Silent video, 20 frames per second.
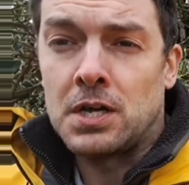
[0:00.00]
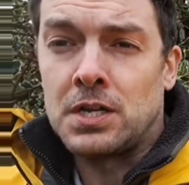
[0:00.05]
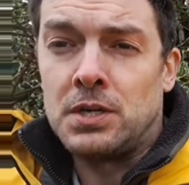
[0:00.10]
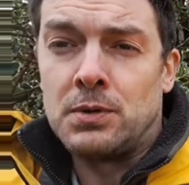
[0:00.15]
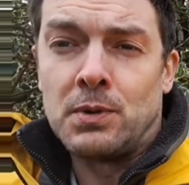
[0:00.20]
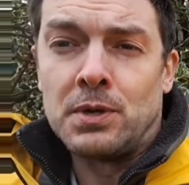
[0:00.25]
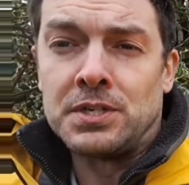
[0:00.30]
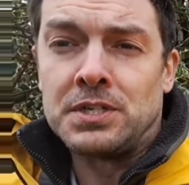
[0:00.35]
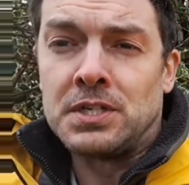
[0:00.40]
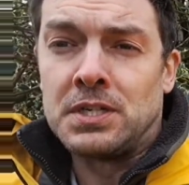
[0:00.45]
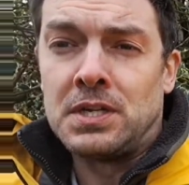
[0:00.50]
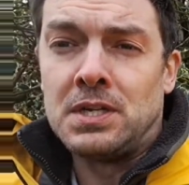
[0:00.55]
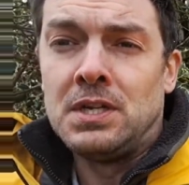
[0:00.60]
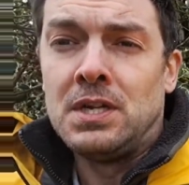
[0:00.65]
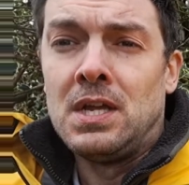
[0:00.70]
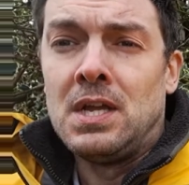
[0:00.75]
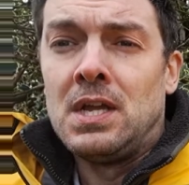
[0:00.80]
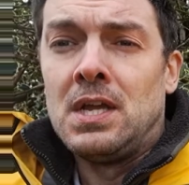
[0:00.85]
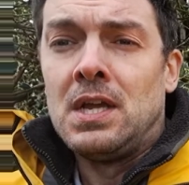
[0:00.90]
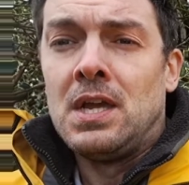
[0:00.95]
You want an,
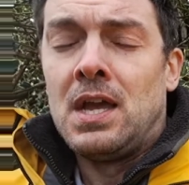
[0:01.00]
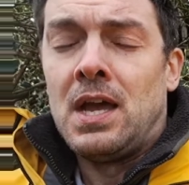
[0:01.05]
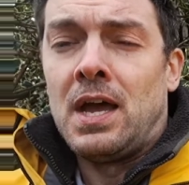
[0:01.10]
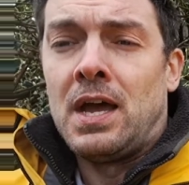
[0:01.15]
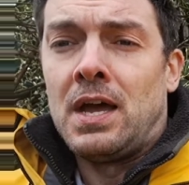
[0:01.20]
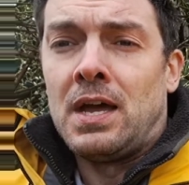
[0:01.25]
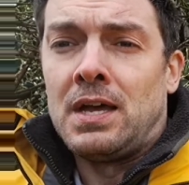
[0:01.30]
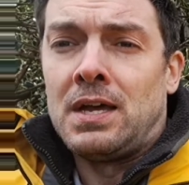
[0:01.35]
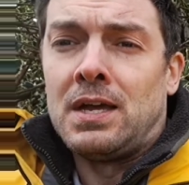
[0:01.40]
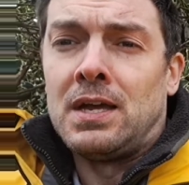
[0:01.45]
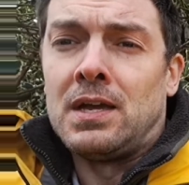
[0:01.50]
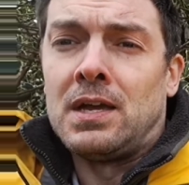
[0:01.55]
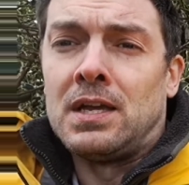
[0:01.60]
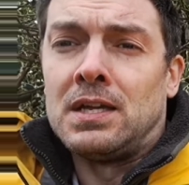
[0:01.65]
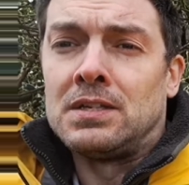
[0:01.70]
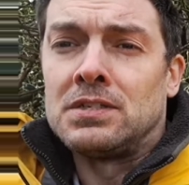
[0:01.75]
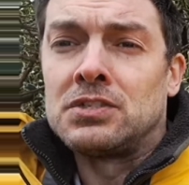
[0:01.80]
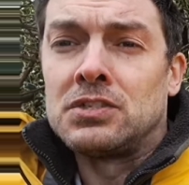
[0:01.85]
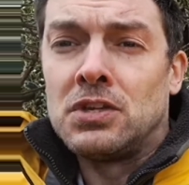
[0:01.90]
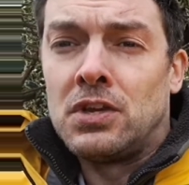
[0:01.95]
uh,
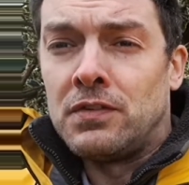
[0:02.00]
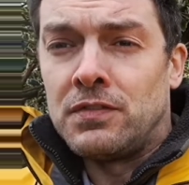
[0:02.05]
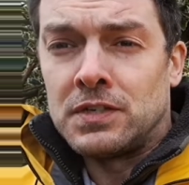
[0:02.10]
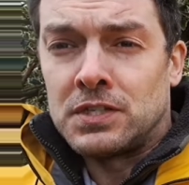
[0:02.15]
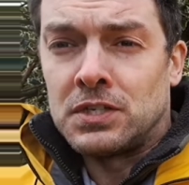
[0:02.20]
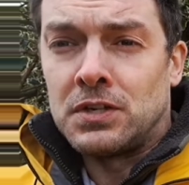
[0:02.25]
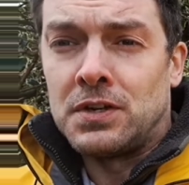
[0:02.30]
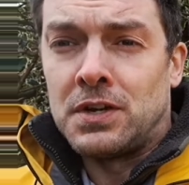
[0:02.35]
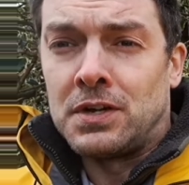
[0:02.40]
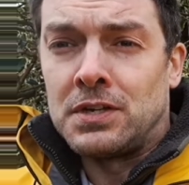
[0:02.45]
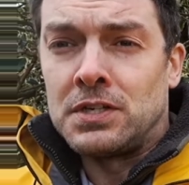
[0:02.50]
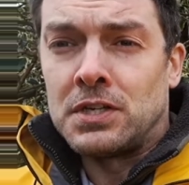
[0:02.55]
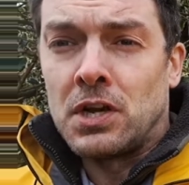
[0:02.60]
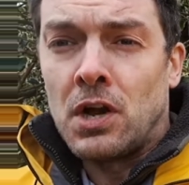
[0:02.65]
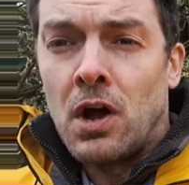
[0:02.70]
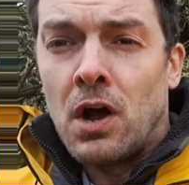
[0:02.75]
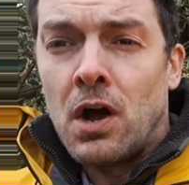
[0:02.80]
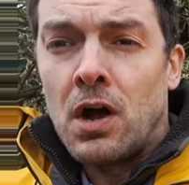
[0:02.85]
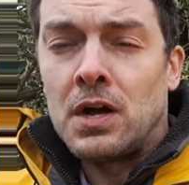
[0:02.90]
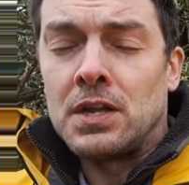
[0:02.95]
a service done on your
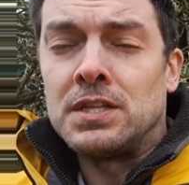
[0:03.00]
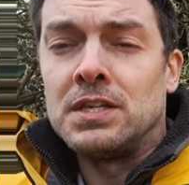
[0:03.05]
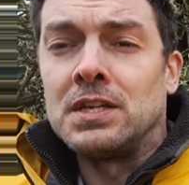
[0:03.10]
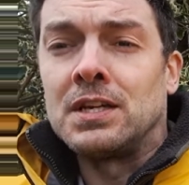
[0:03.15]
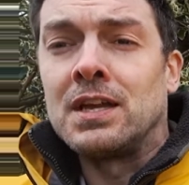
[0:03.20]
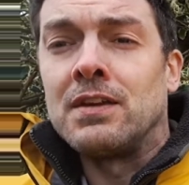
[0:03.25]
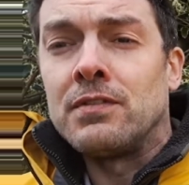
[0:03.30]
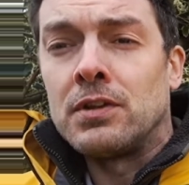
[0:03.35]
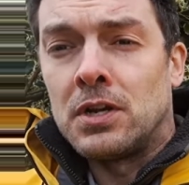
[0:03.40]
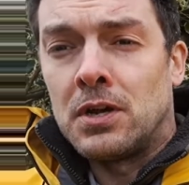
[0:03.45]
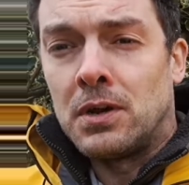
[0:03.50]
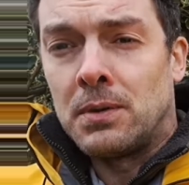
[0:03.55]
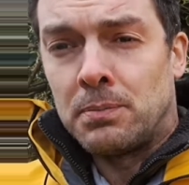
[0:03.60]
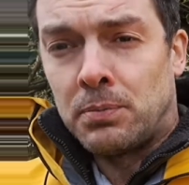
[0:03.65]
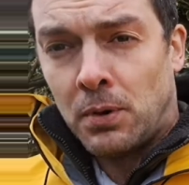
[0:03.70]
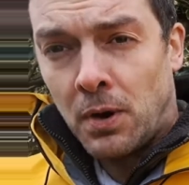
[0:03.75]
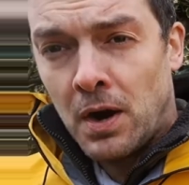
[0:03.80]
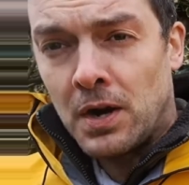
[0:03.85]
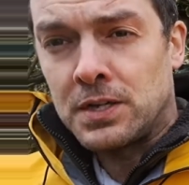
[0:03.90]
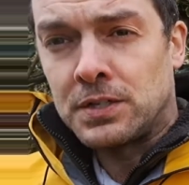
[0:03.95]
car, you're given a
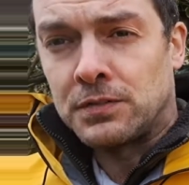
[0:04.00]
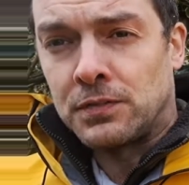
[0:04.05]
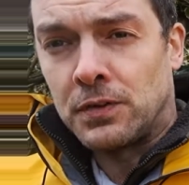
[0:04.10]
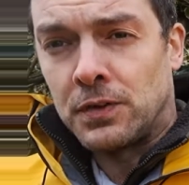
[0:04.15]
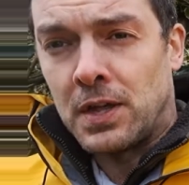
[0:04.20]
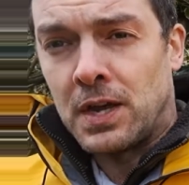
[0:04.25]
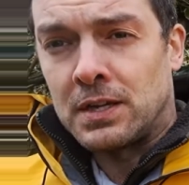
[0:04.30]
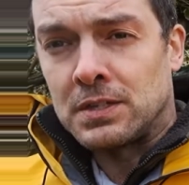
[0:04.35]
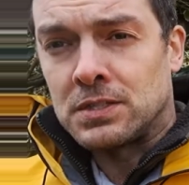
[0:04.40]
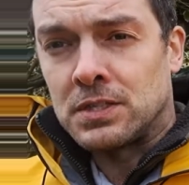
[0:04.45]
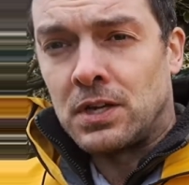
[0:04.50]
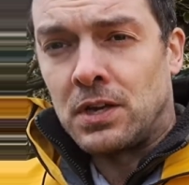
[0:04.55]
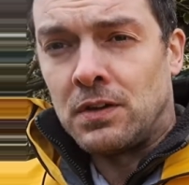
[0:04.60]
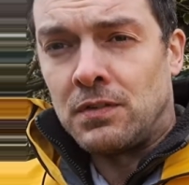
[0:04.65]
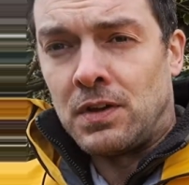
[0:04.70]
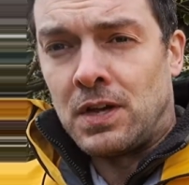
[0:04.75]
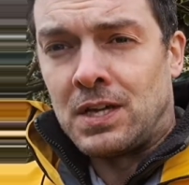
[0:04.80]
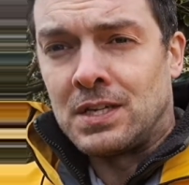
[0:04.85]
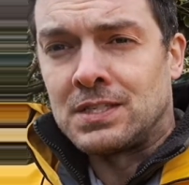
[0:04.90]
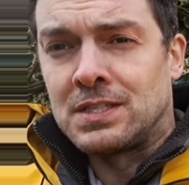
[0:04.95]
price for that
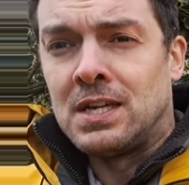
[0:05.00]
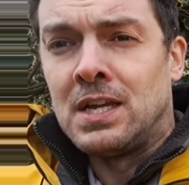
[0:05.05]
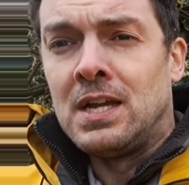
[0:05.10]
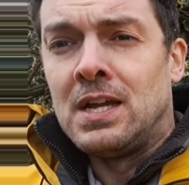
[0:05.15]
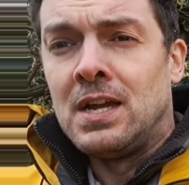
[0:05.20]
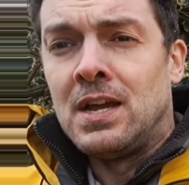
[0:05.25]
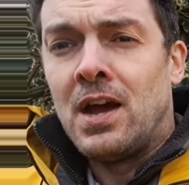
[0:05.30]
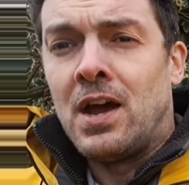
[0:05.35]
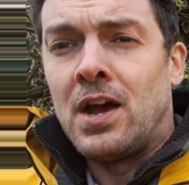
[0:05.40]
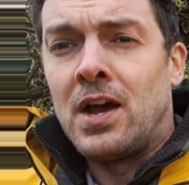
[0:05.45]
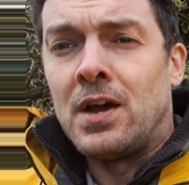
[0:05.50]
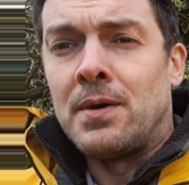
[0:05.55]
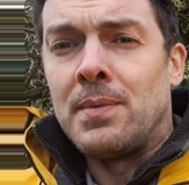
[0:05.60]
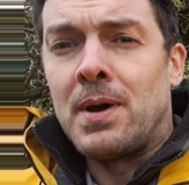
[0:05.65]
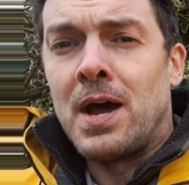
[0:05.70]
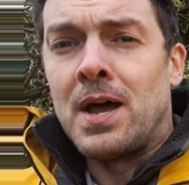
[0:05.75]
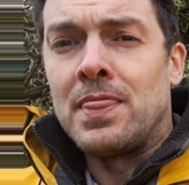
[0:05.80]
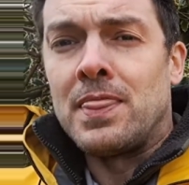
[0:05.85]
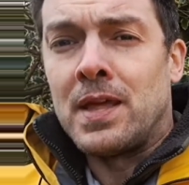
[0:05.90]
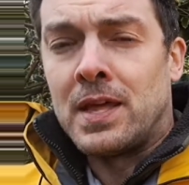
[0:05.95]
service um,
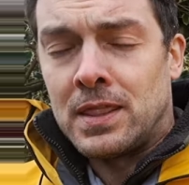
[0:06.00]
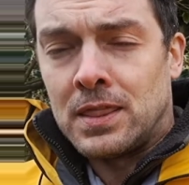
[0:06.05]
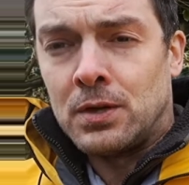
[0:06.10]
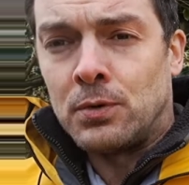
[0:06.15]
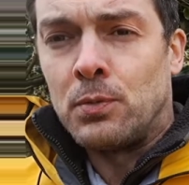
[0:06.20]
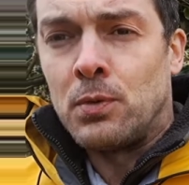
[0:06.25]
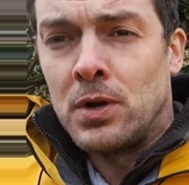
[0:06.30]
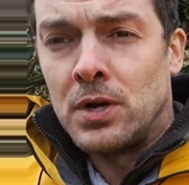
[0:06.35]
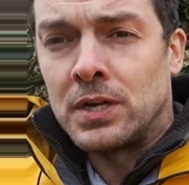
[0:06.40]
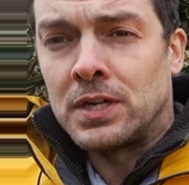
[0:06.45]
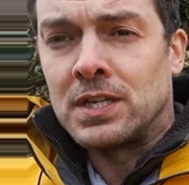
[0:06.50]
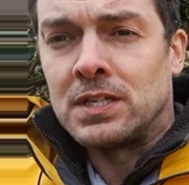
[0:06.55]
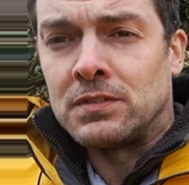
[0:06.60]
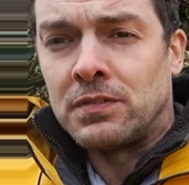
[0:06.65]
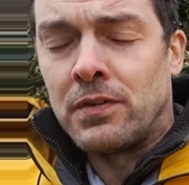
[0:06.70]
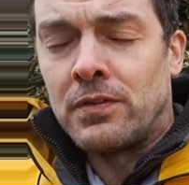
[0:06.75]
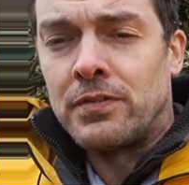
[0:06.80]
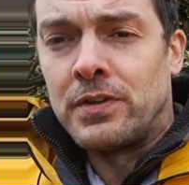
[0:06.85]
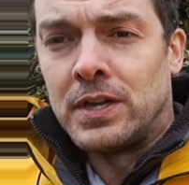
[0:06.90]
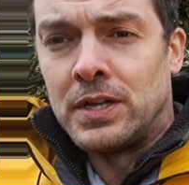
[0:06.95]
and then the work is
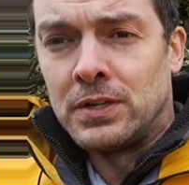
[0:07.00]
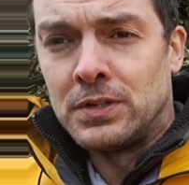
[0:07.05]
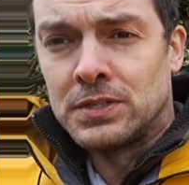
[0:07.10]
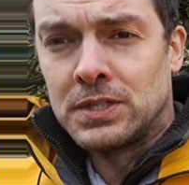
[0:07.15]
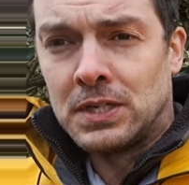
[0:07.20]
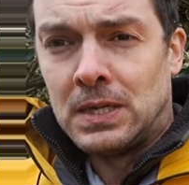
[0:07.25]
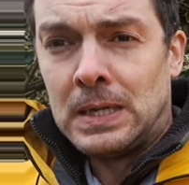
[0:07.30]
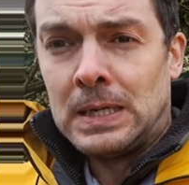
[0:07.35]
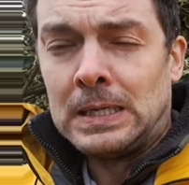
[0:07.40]
fulfilled.